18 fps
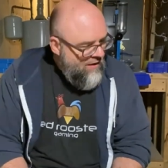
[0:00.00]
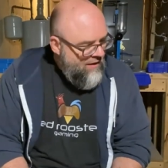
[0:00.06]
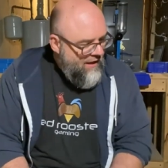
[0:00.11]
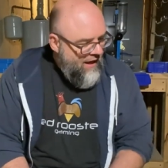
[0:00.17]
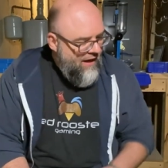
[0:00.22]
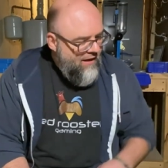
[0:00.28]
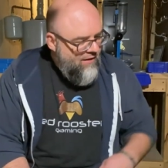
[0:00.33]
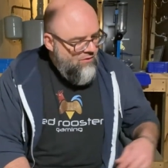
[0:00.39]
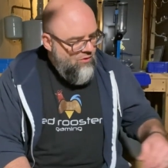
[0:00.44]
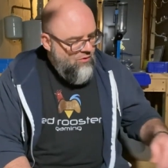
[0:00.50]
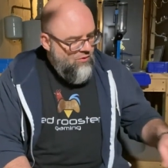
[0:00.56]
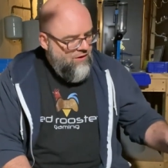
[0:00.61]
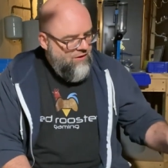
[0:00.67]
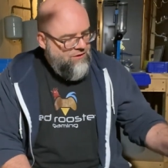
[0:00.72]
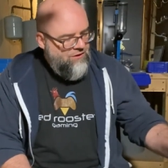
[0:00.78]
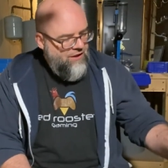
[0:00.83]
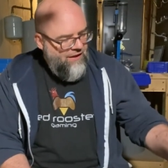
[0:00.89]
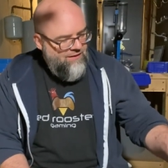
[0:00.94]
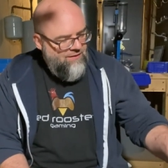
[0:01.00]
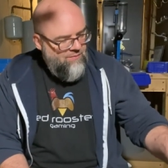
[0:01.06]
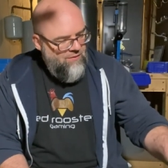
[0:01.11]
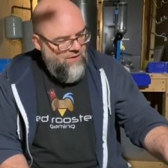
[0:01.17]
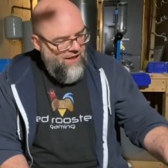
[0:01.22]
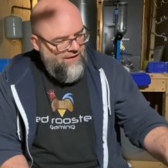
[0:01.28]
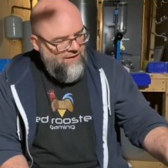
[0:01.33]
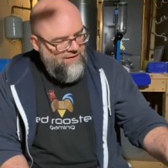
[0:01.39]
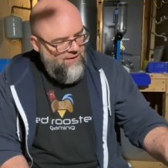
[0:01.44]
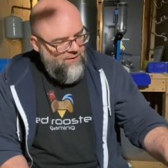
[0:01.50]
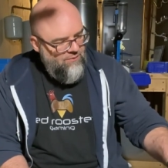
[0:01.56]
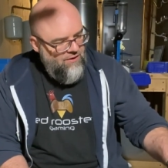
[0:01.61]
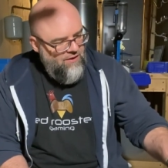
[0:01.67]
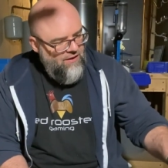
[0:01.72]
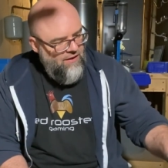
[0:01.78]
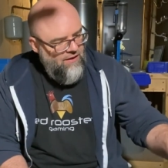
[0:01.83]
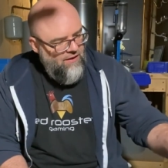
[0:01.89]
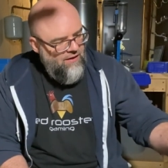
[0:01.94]
yeah, I don't know. Let's shake some dice, see
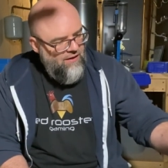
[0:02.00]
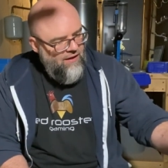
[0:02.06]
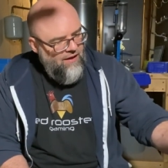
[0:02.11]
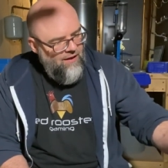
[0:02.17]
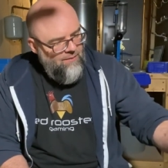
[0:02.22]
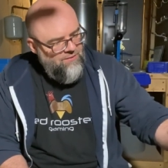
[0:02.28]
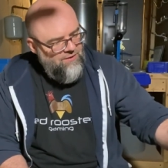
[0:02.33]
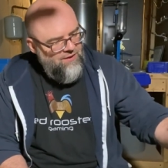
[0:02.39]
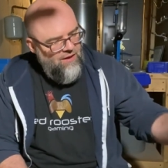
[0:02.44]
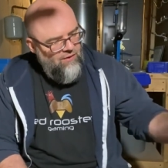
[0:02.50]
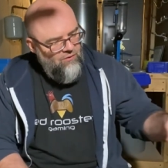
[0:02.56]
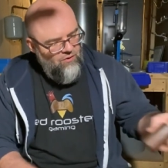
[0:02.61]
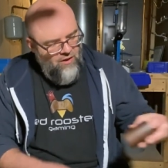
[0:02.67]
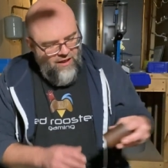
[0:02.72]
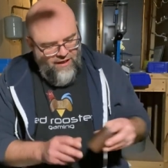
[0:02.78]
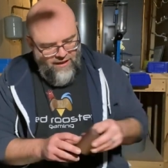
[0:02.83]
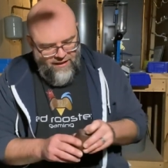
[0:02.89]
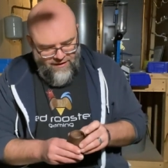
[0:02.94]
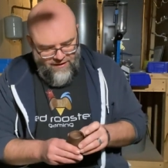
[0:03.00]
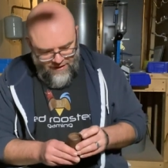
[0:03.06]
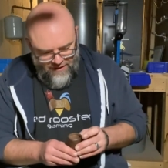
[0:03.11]
what the, the cups sound like. The